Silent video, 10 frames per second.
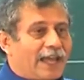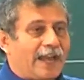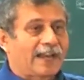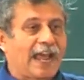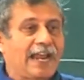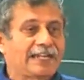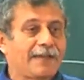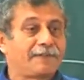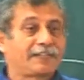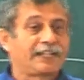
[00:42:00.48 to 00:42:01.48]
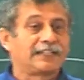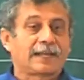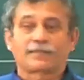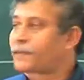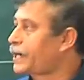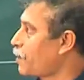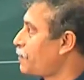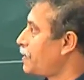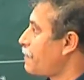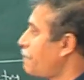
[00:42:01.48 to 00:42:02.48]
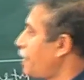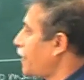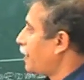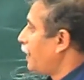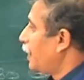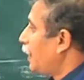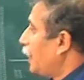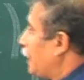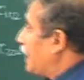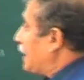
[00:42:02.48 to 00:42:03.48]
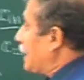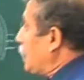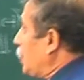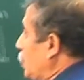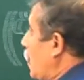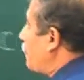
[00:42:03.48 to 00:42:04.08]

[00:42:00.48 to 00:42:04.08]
and write everything in terms of atomic. Remember, you